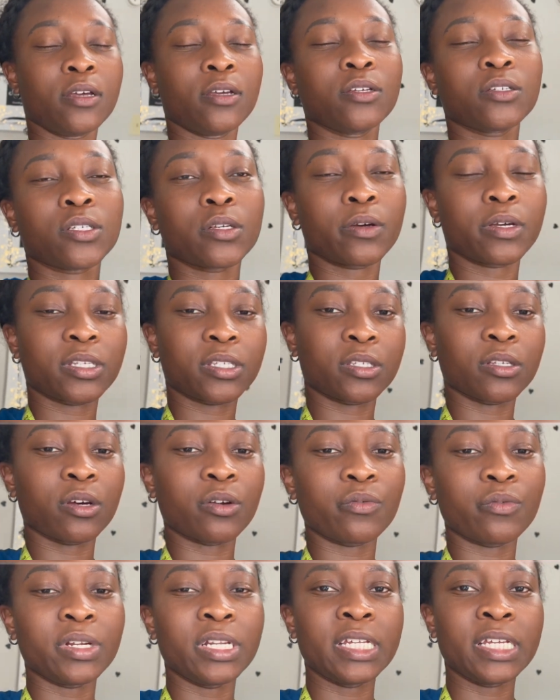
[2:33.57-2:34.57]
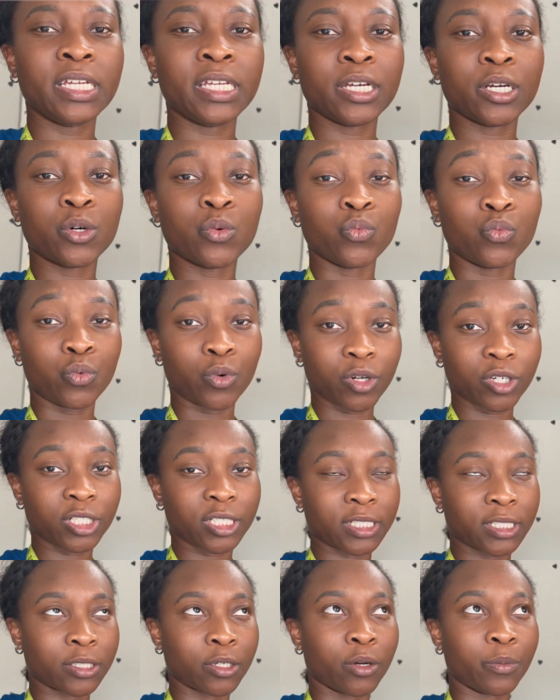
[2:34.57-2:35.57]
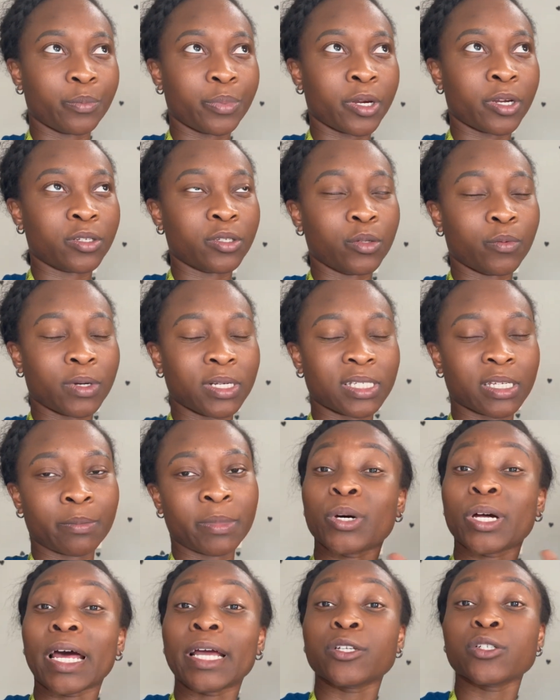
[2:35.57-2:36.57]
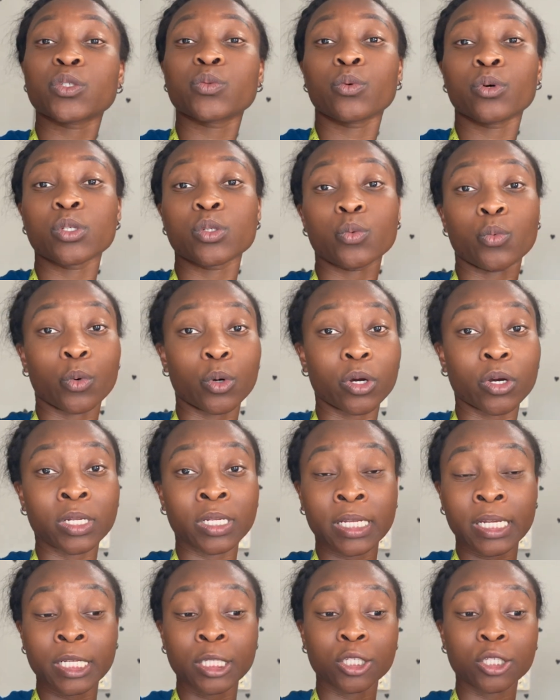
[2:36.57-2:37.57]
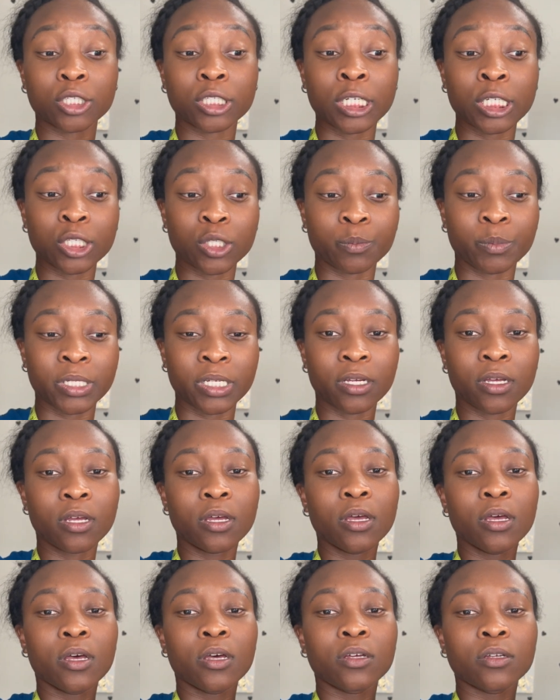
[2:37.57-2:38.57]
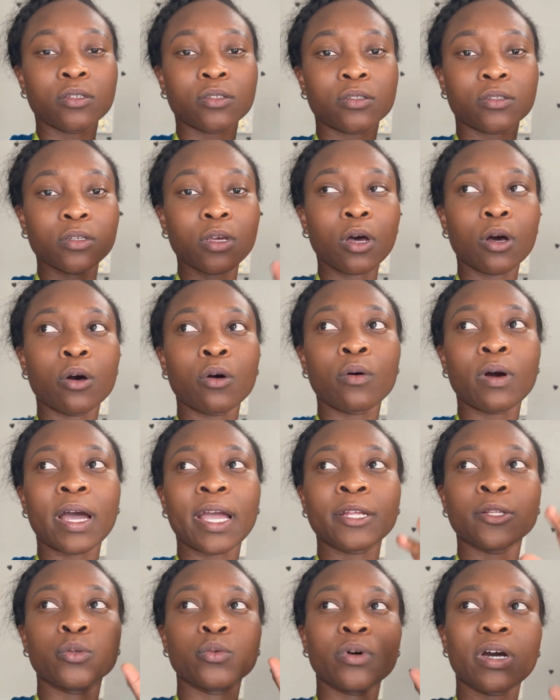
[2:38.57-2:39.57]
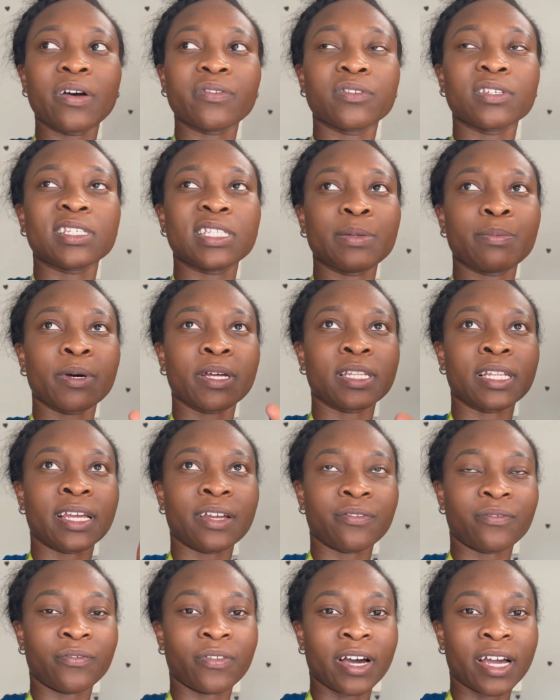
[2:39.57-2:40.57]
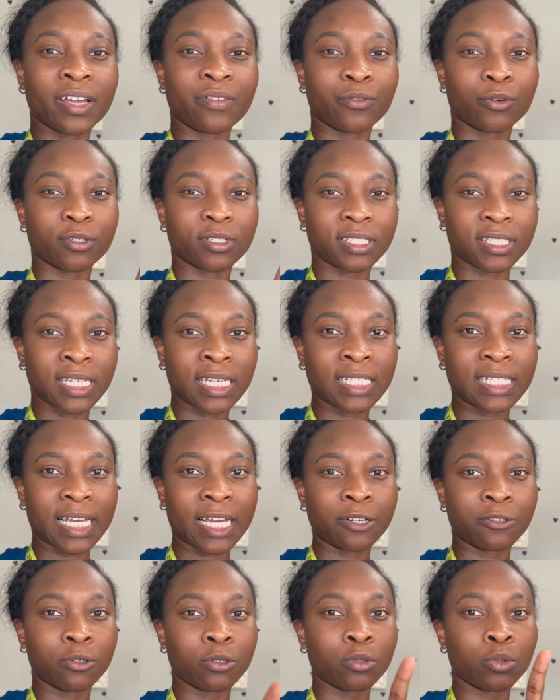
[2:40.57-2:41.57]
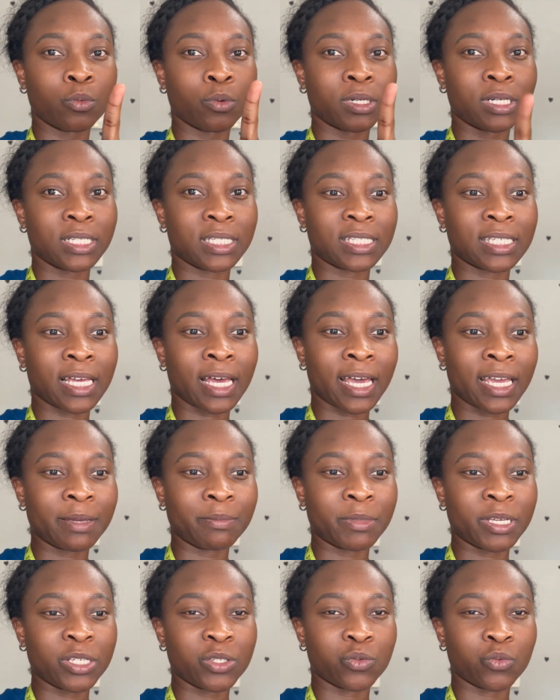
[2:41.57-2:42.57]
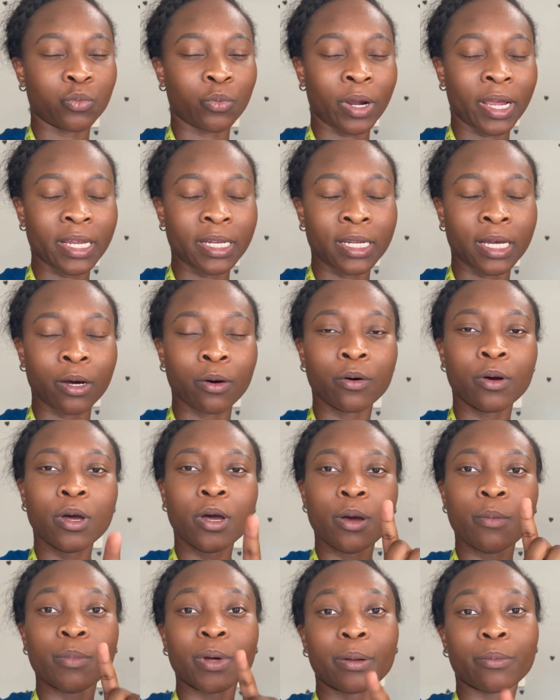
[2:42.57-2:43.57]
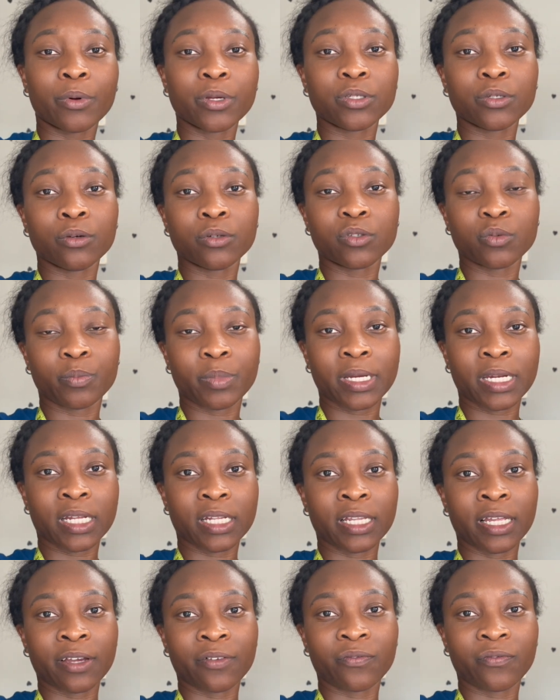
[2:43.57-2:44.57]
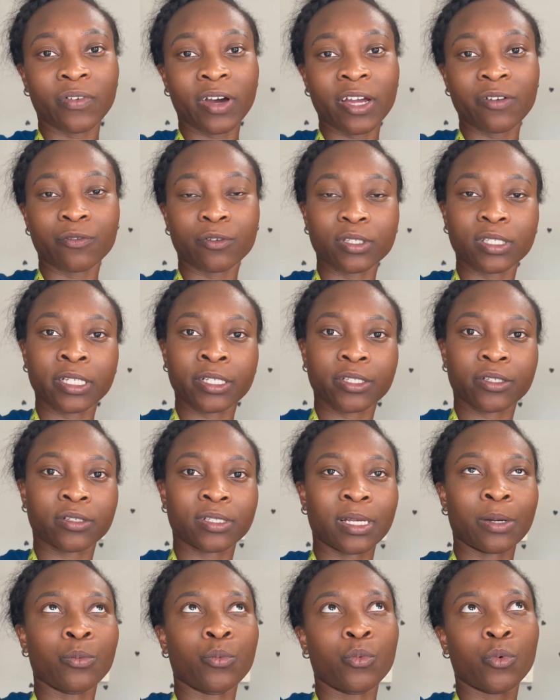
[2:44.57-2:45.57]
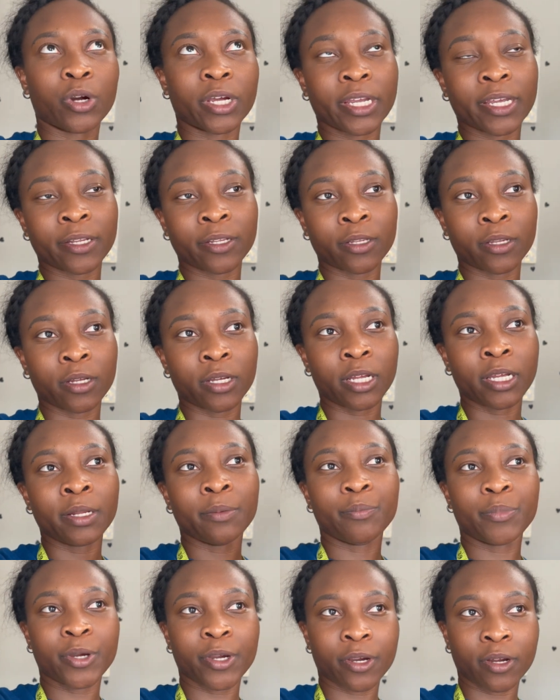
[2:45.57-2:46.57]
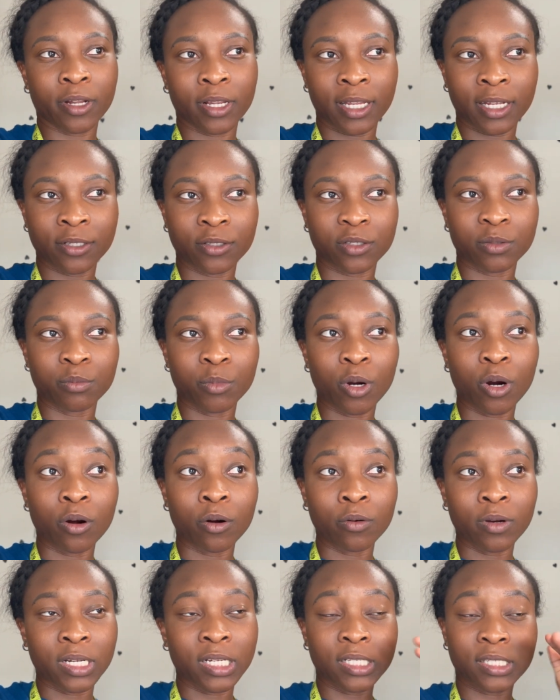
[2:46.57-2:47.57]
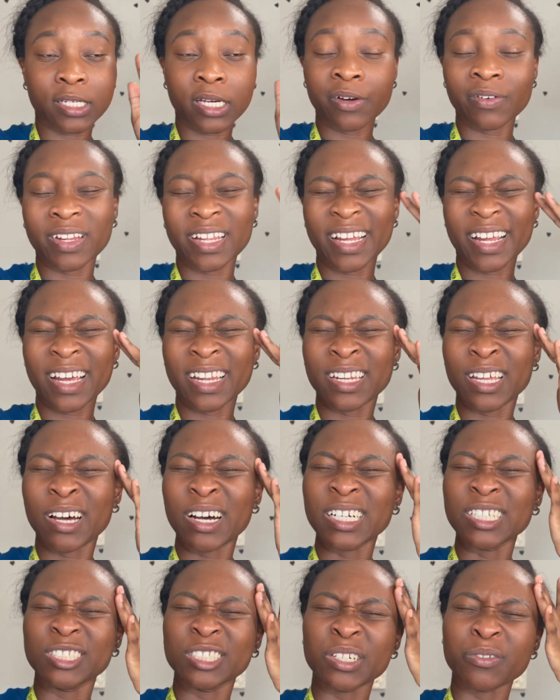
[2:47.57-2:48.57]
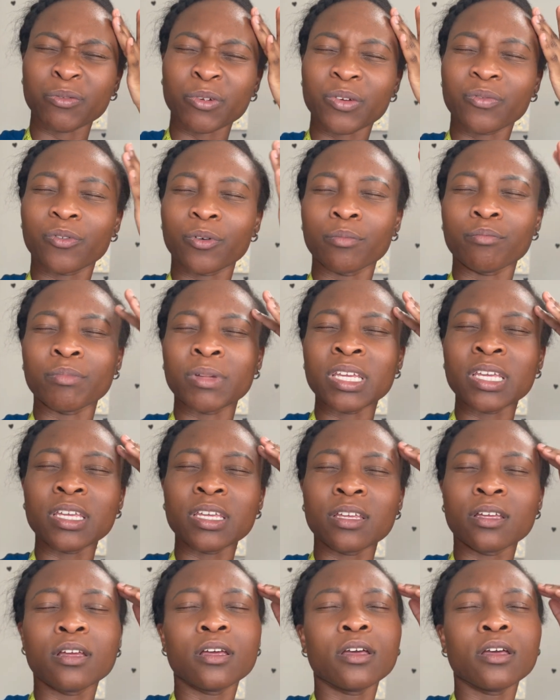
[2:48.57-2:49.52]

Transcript: So it's not really a rush compared to the ones I make. I just want to work on it interchangeably. So I do have to sleep at like 5 or 6. I do not know what the time is right now. But I'm going to go to bed at like 5 or 6 because I'm working in Pearland tomorrow. And it's kind of like an hour drive away from me.